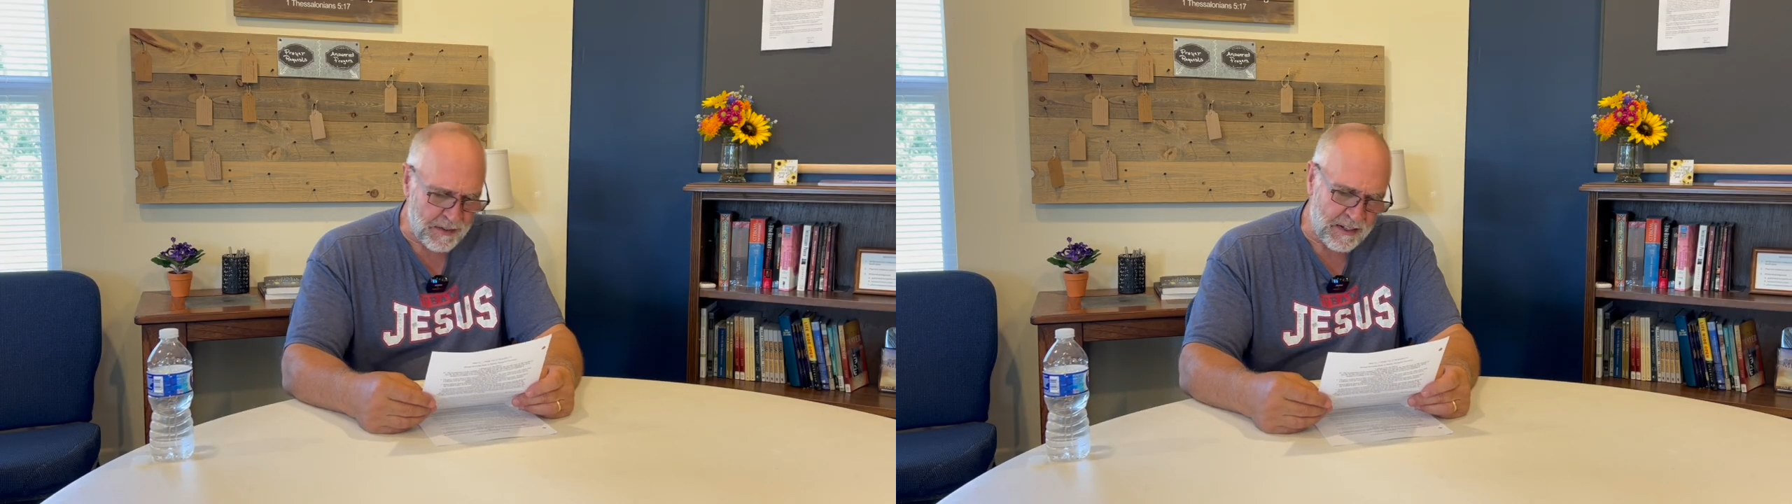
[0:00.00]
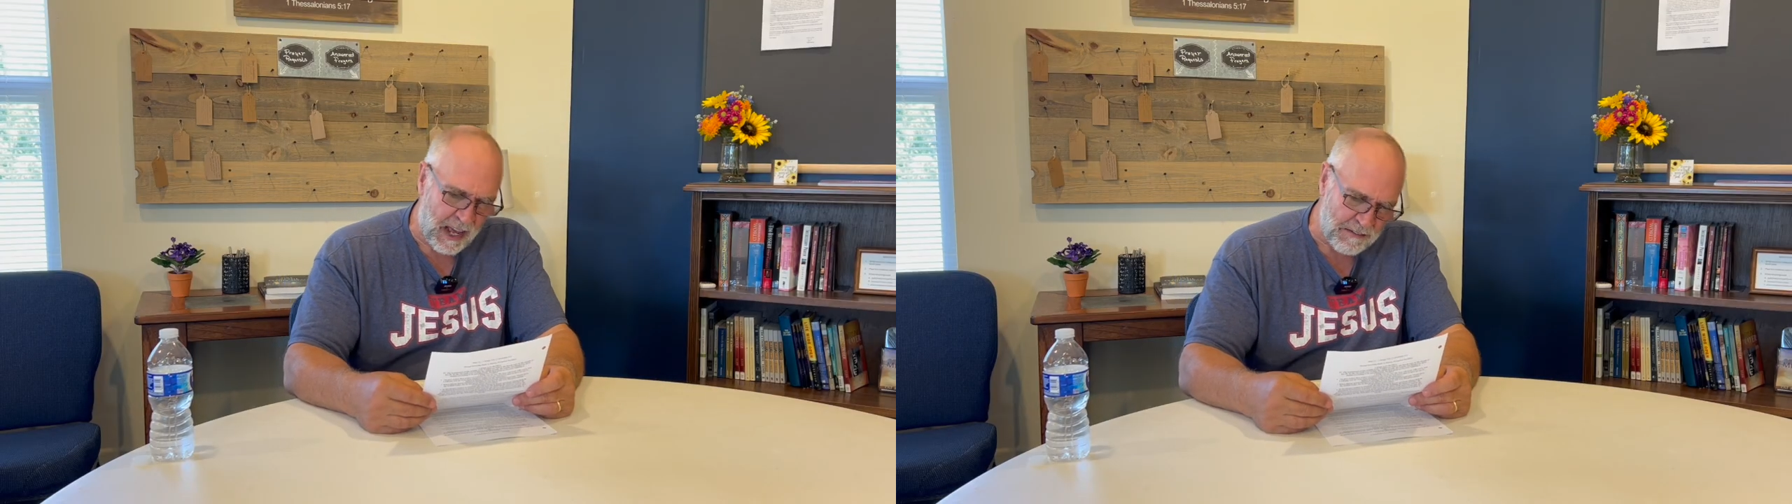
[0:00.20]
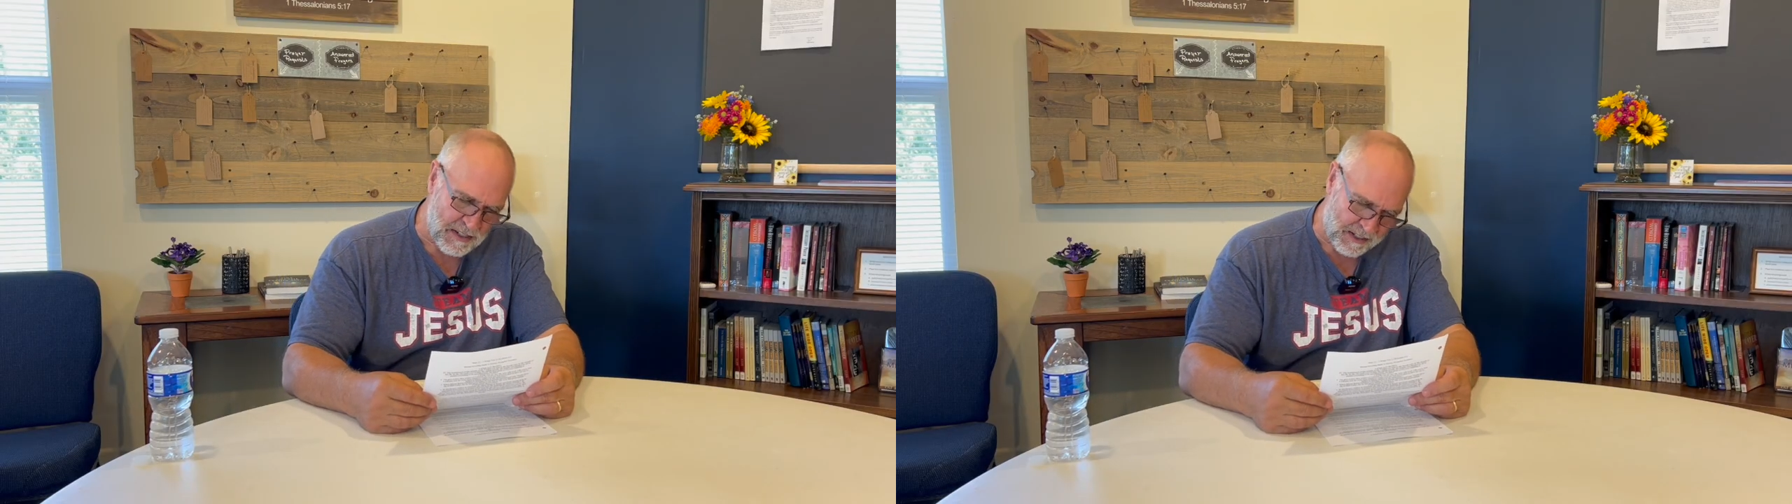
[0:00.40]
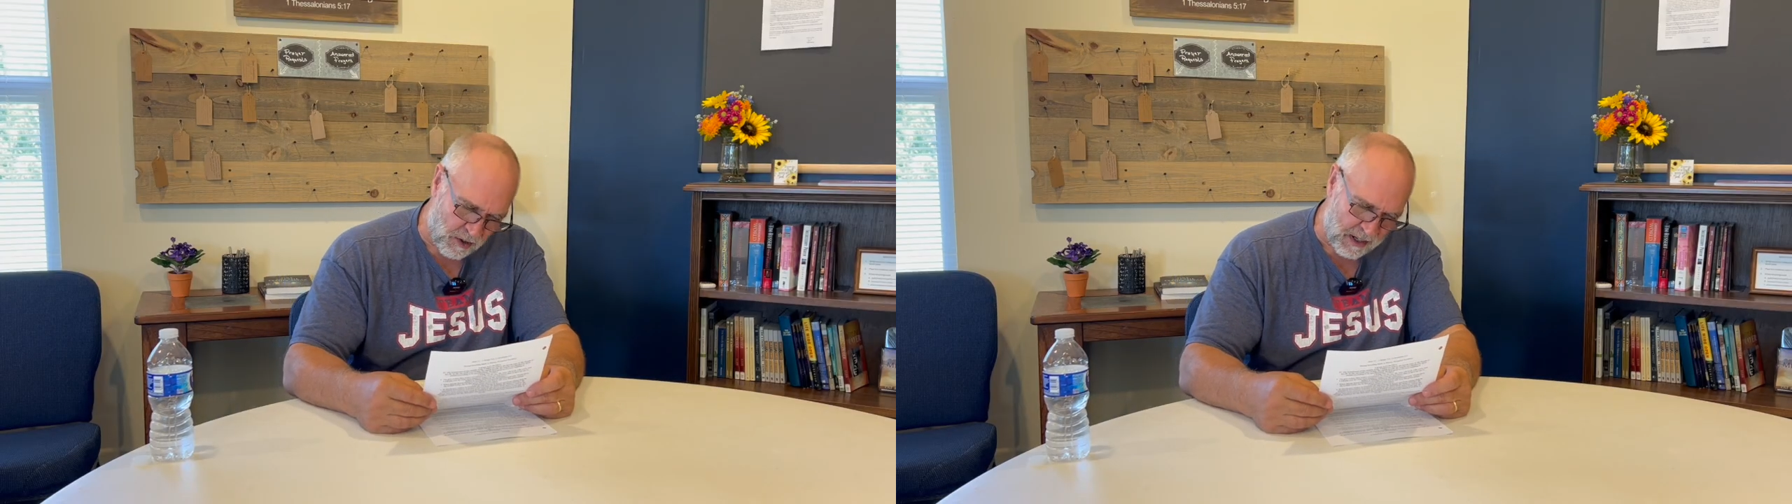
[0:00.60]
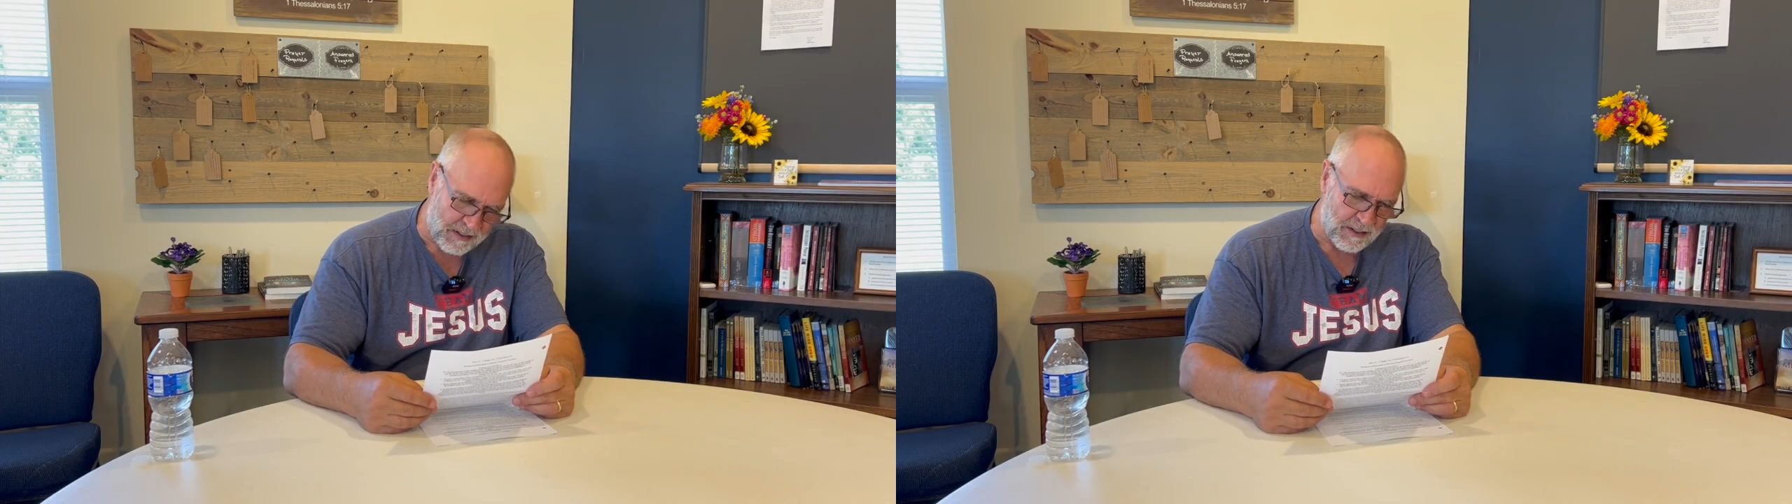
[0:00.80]
a novice
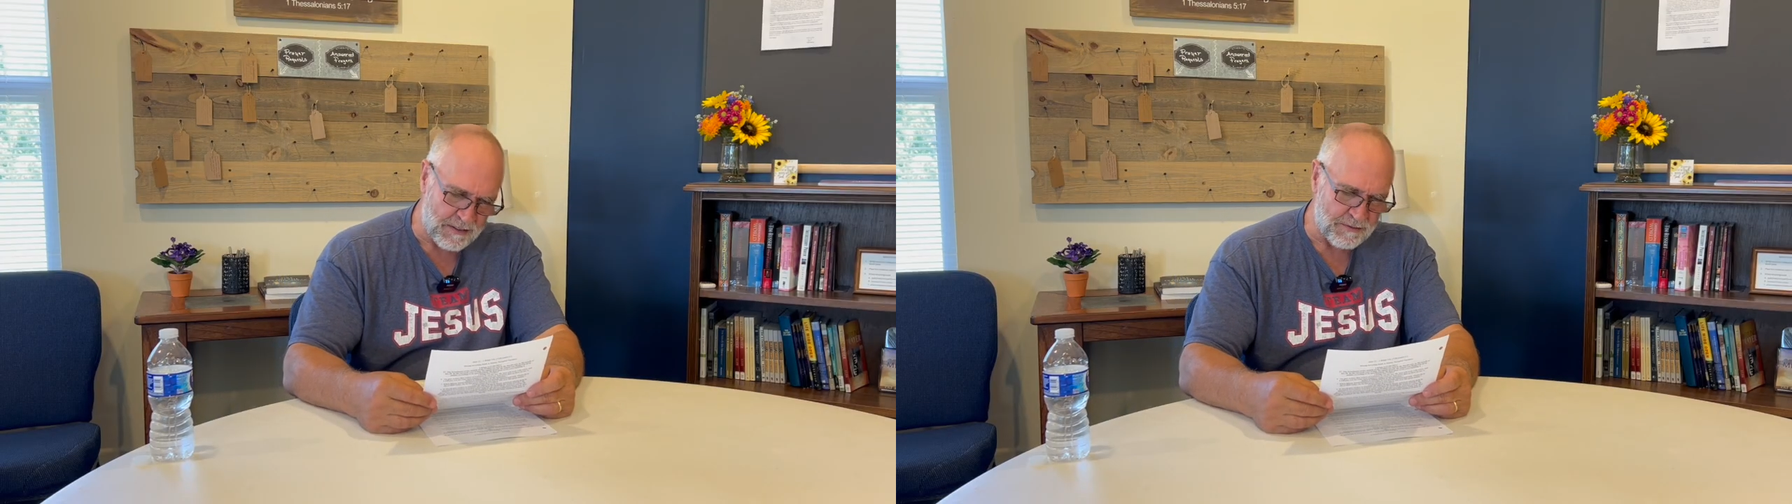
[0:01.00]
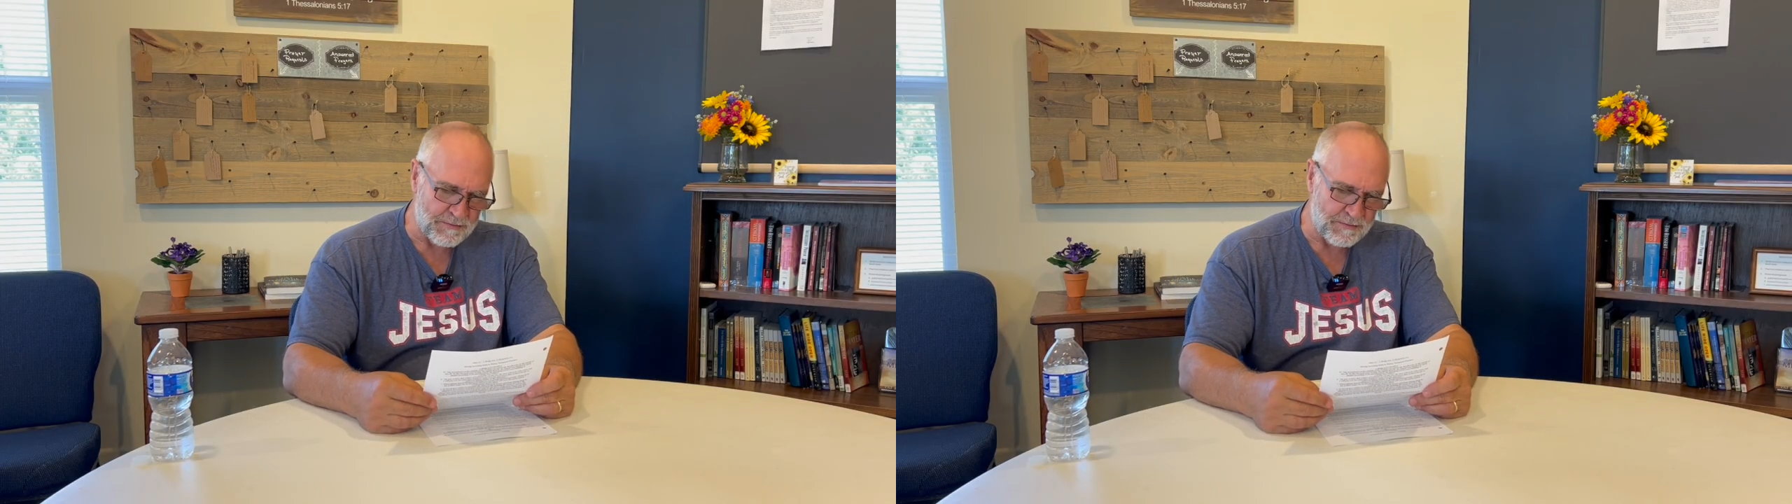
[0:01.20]
gardener.